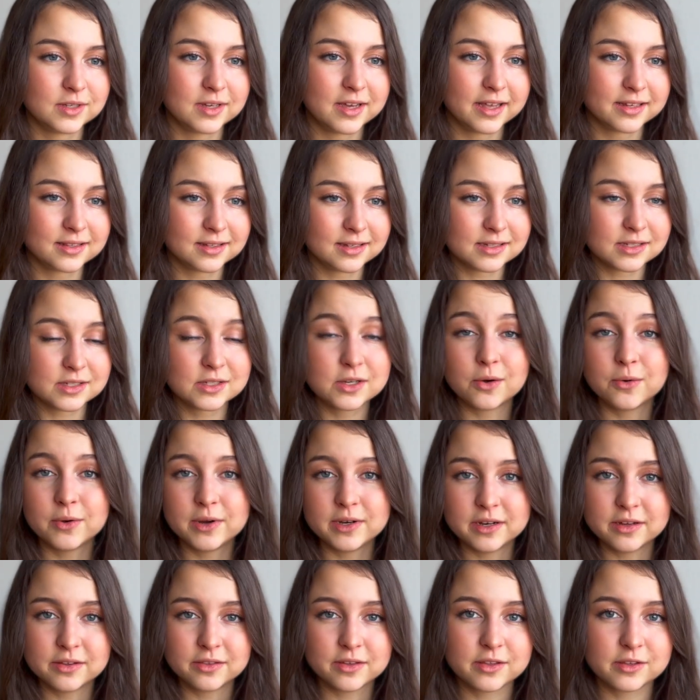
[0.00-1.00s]
at least
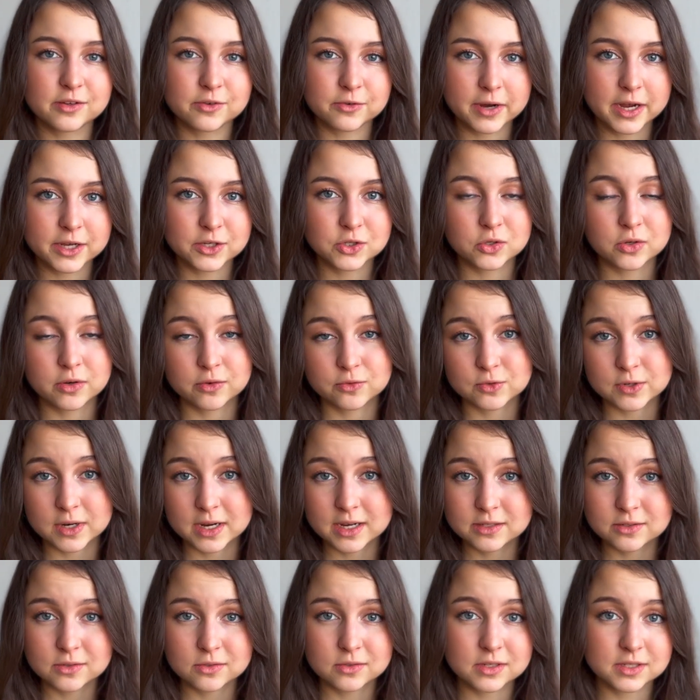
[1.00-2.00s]
going in the direction of
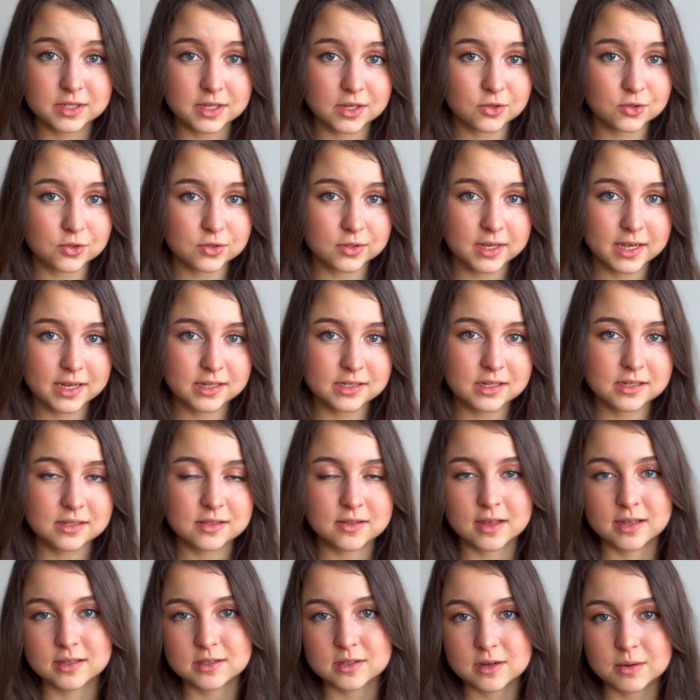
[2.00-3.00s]
trying to decentralize
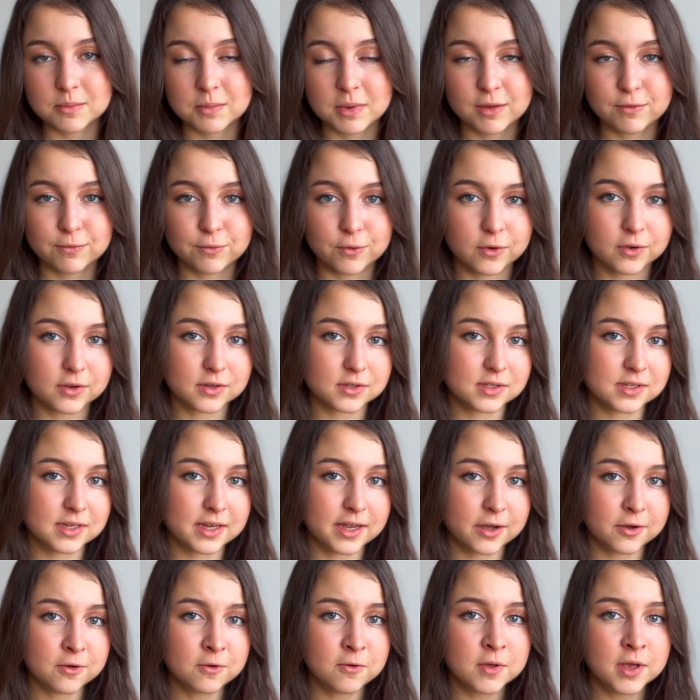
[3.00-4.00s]
it. That's their main focus
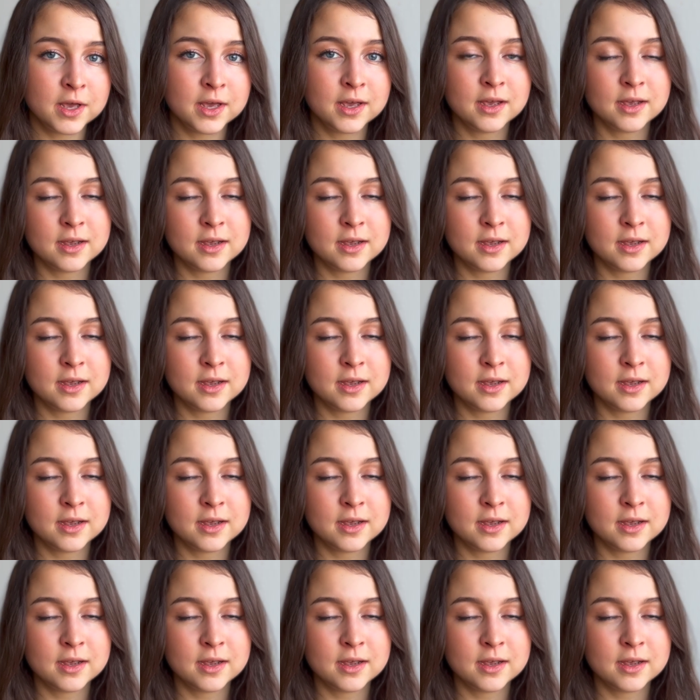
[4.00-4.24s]
now.